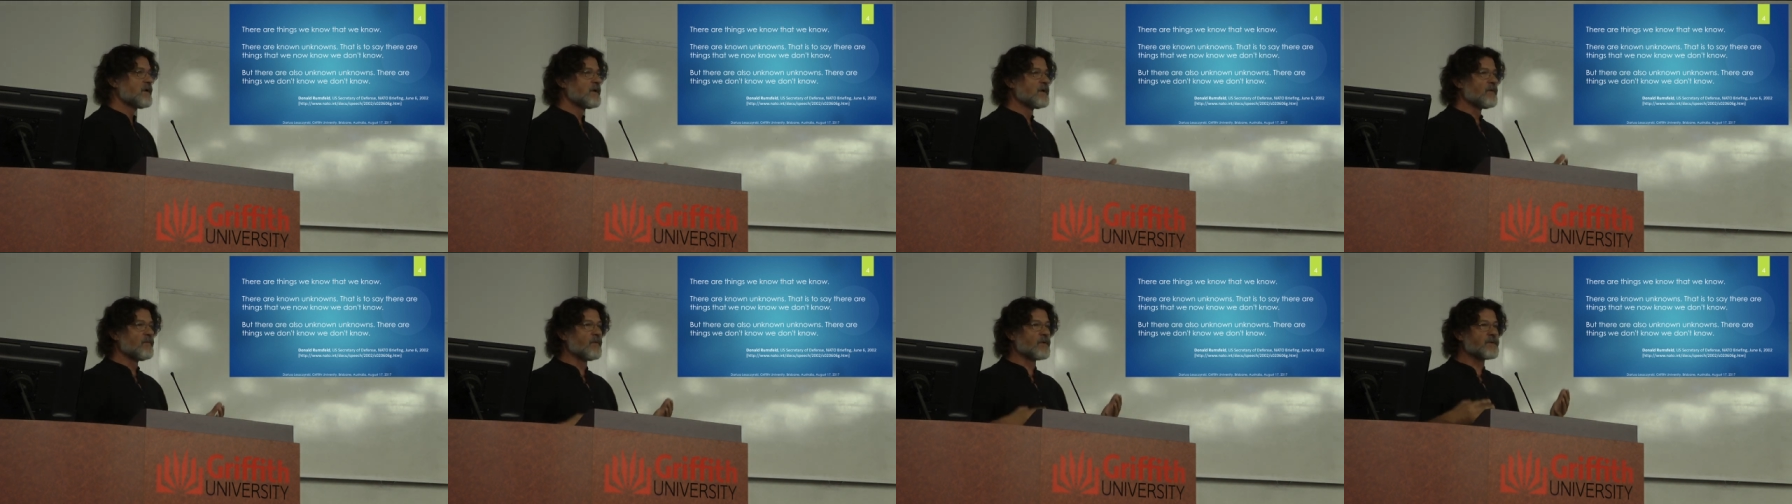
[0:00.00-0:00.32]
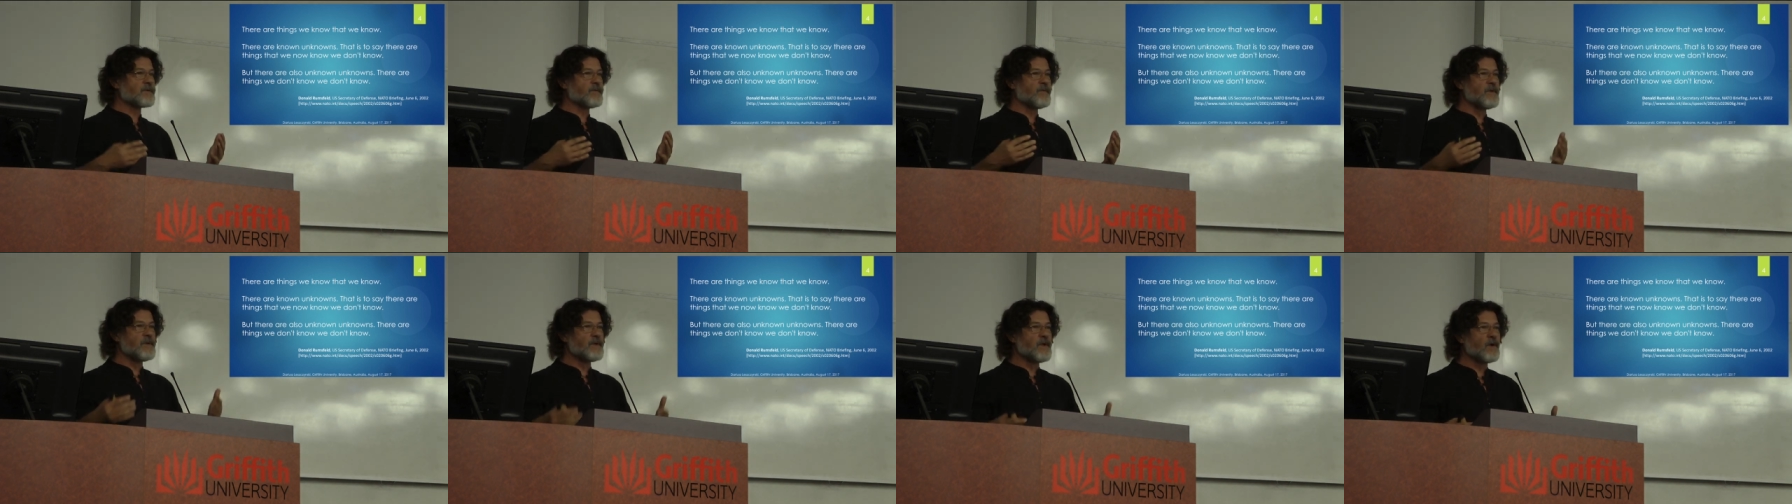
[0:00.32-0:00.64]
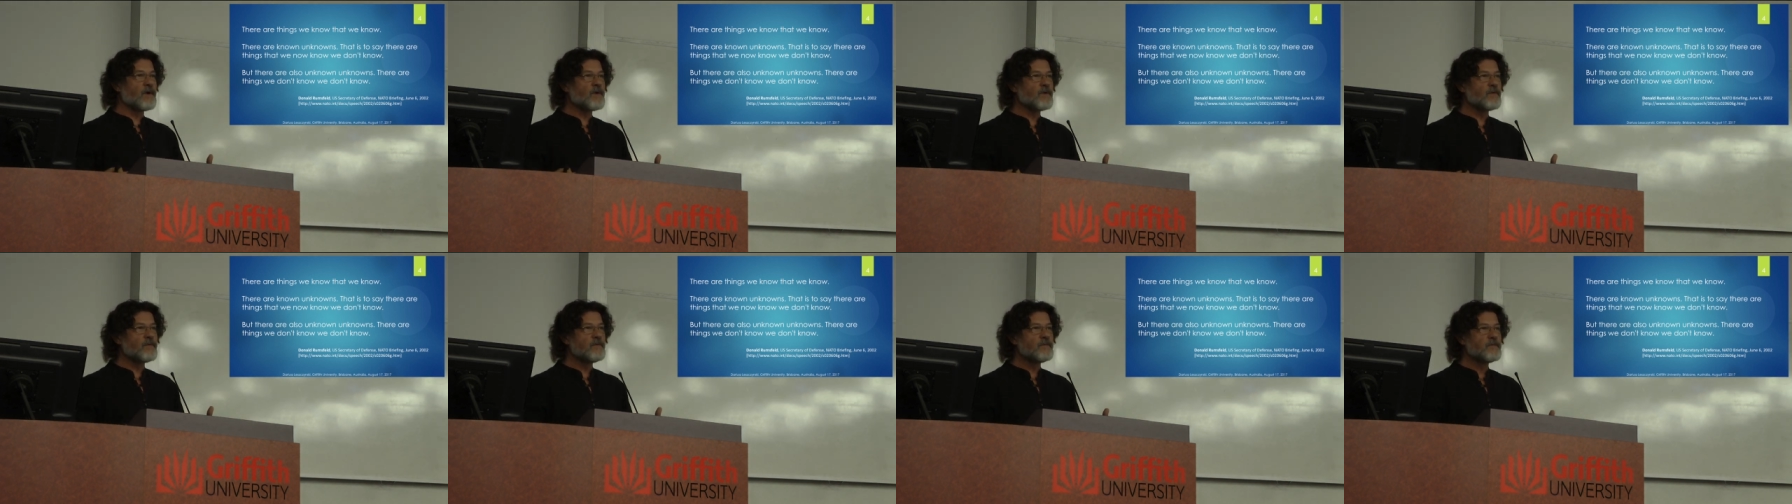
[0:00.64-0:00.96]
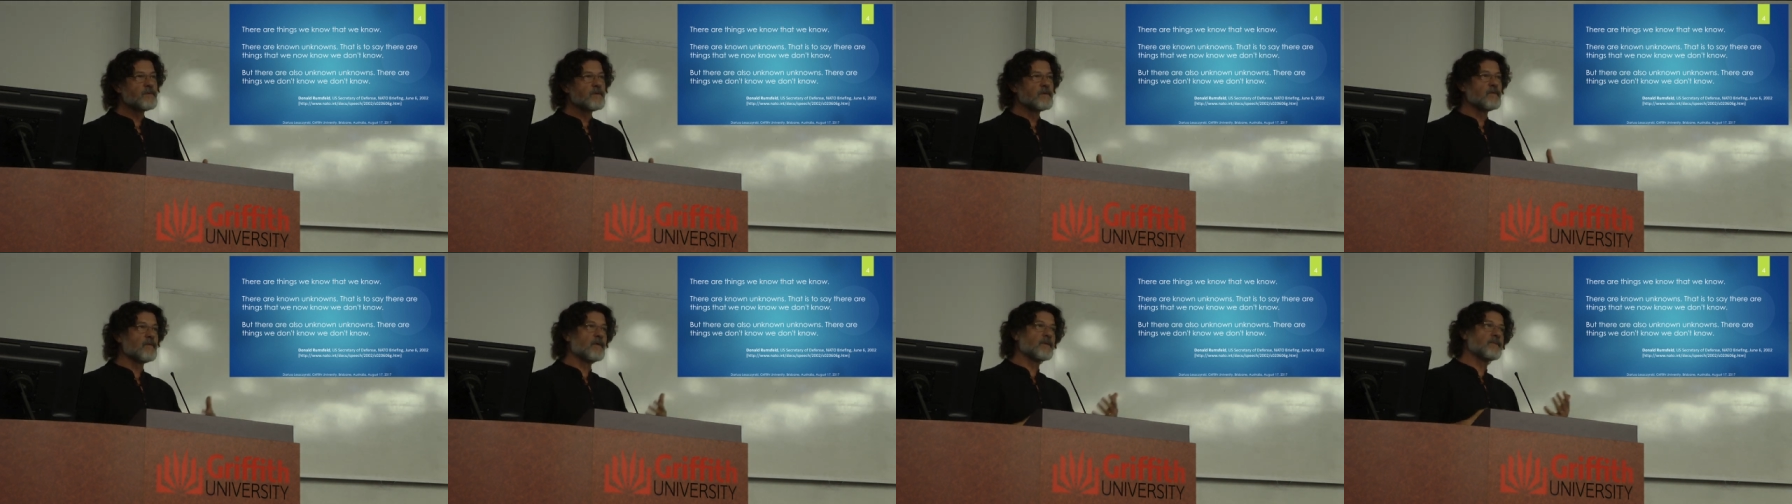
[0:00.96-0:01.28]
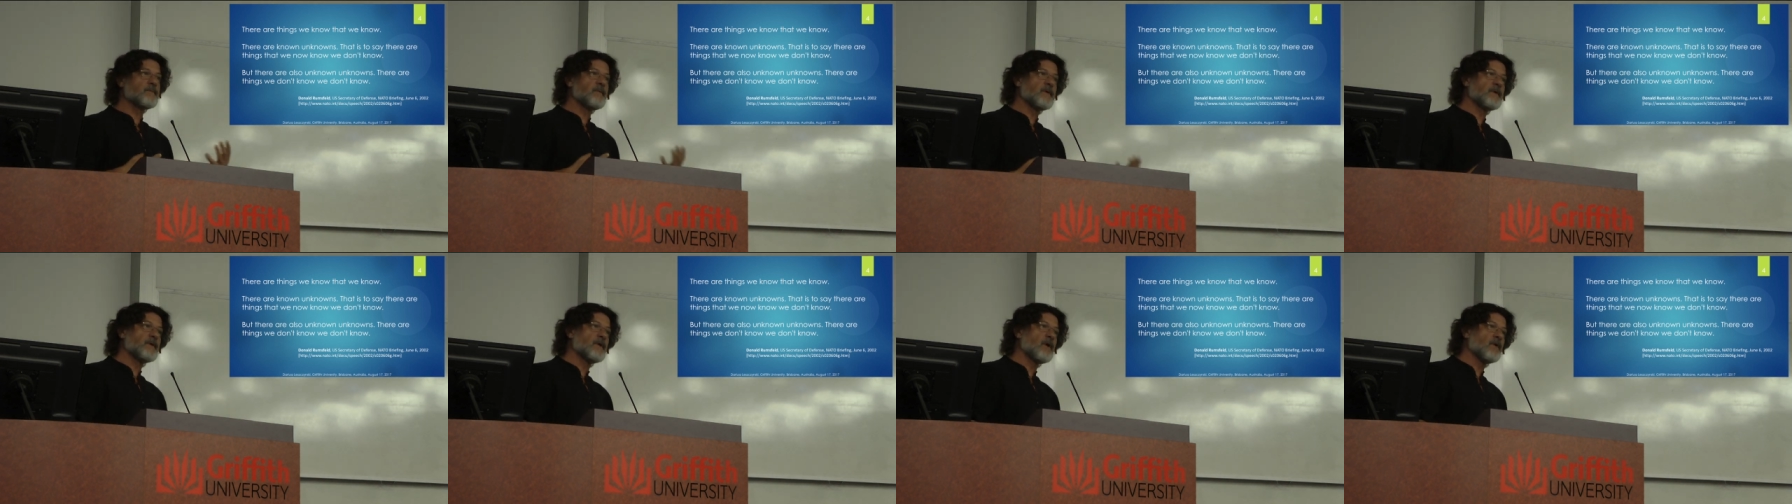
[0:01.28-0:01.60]
what we know, what we
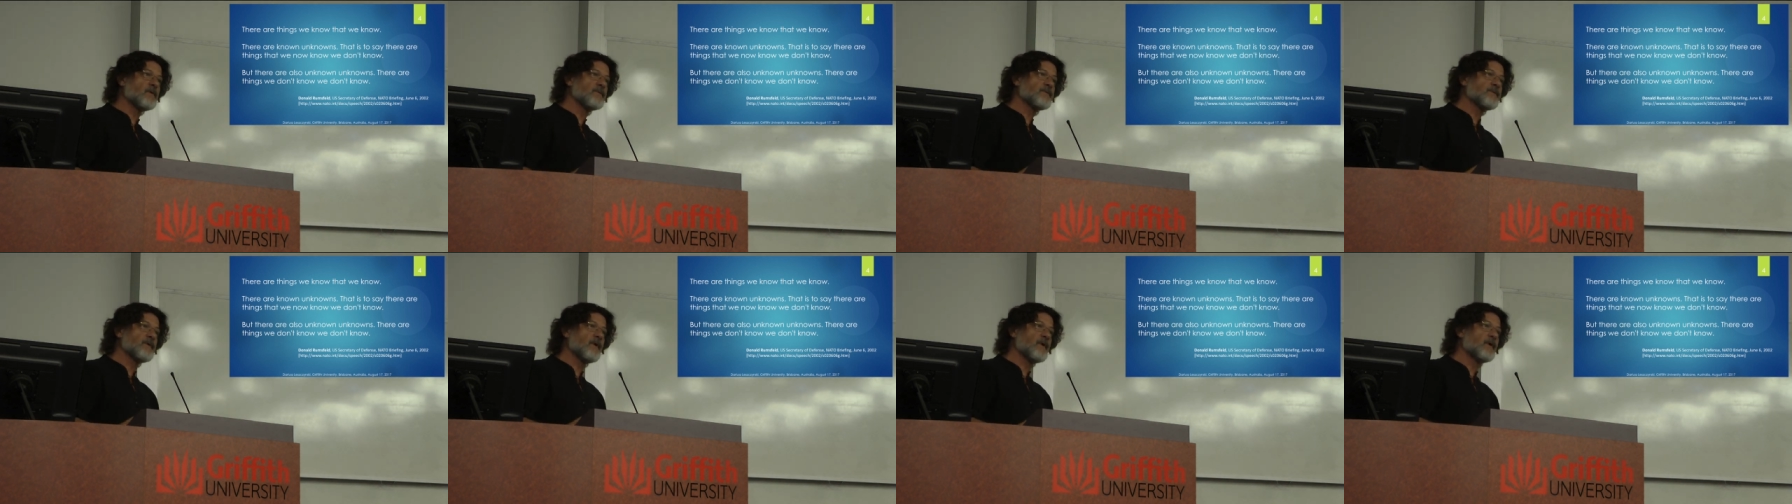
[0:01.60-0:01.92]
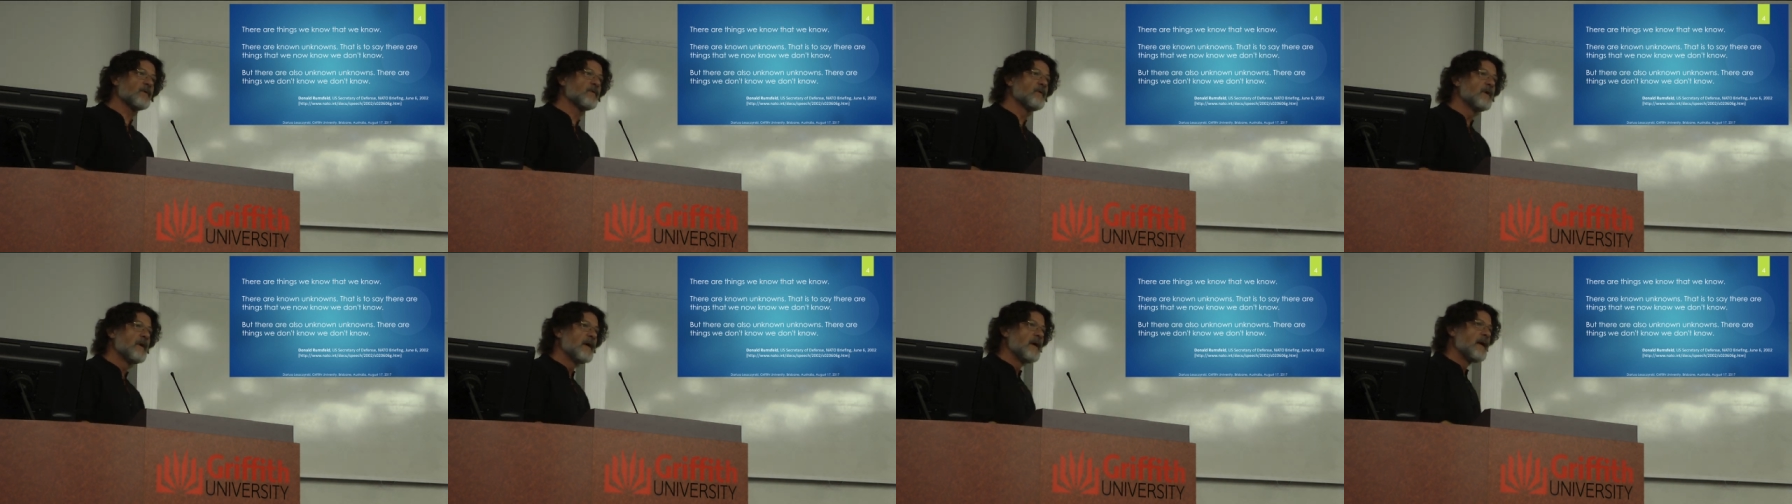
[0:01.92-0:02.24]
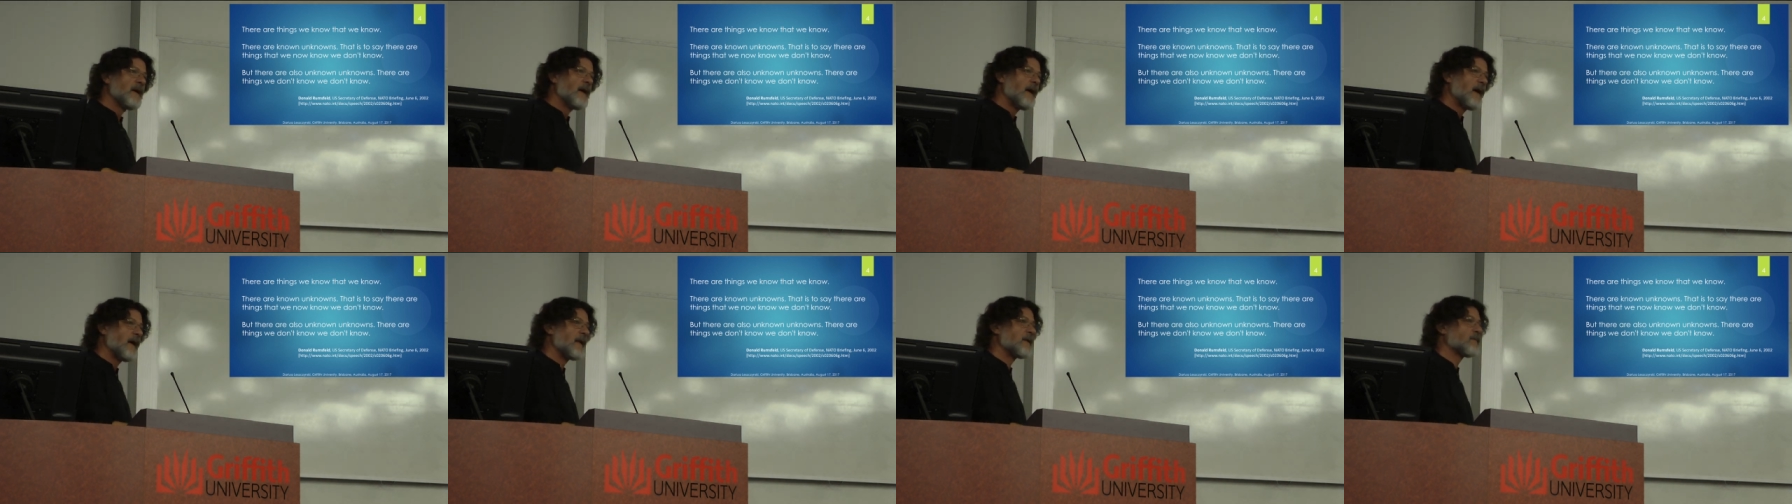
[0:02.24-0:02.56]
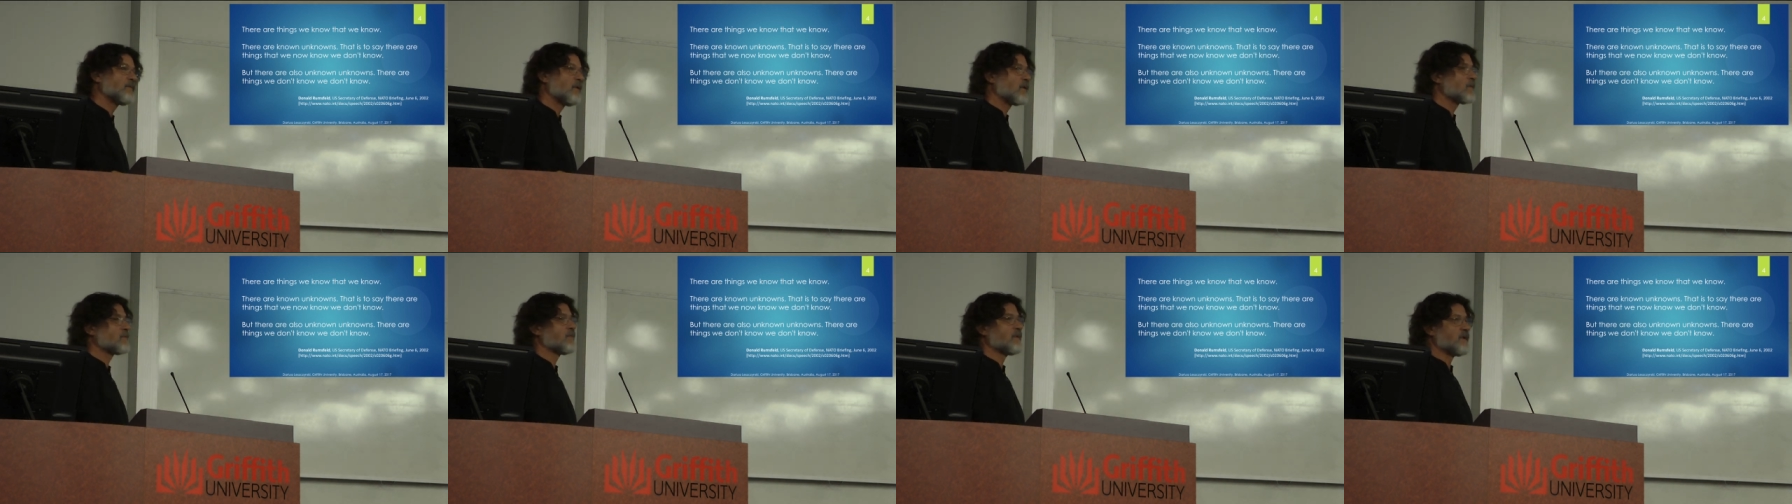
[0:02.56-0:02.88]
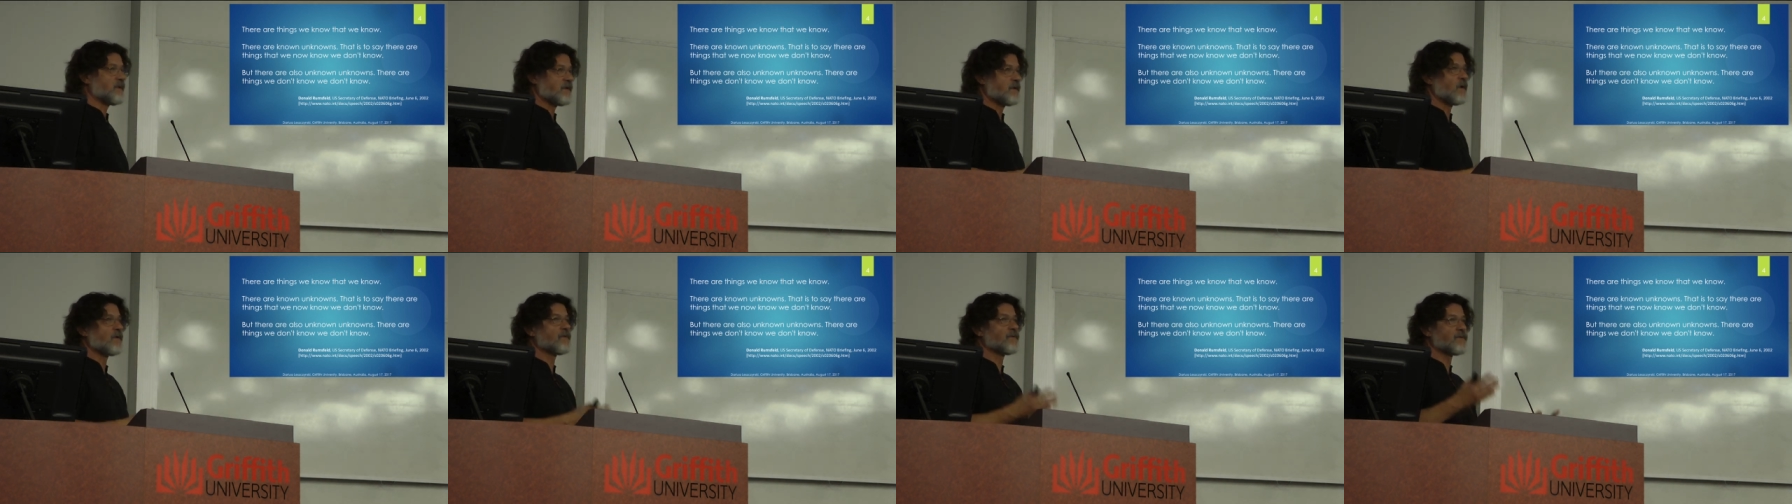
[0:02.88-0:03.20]
don't know, and what we
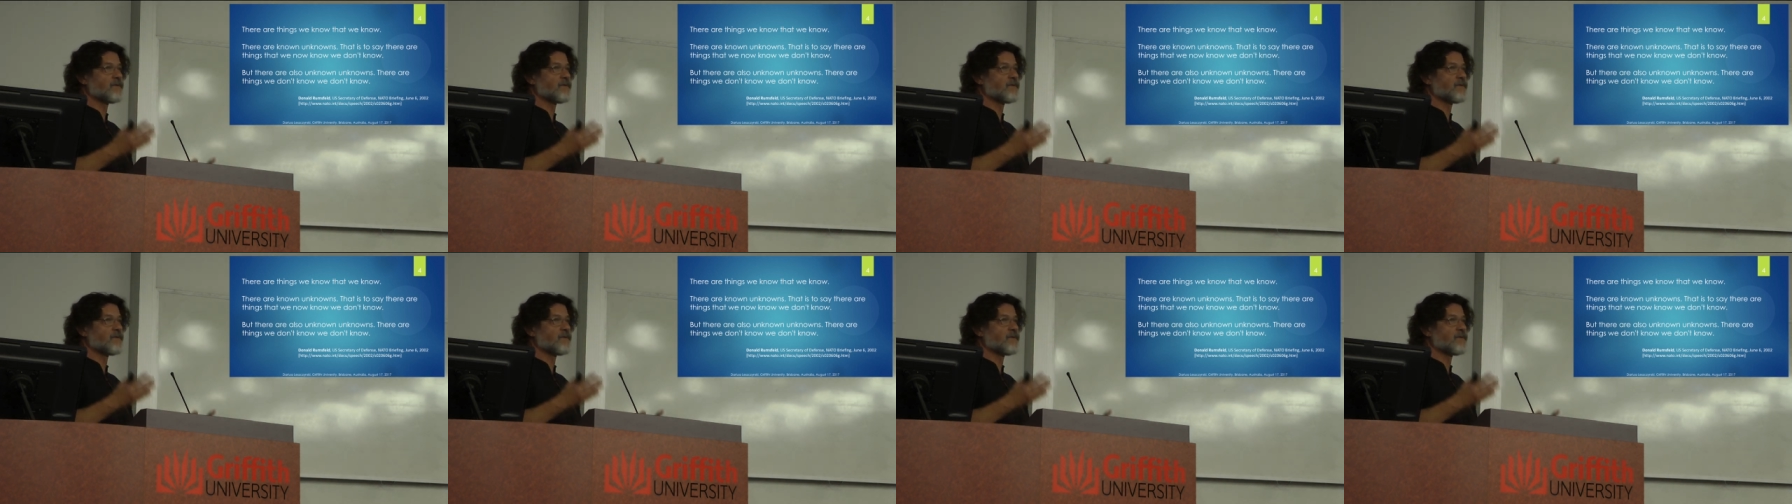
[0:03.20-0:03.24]
don't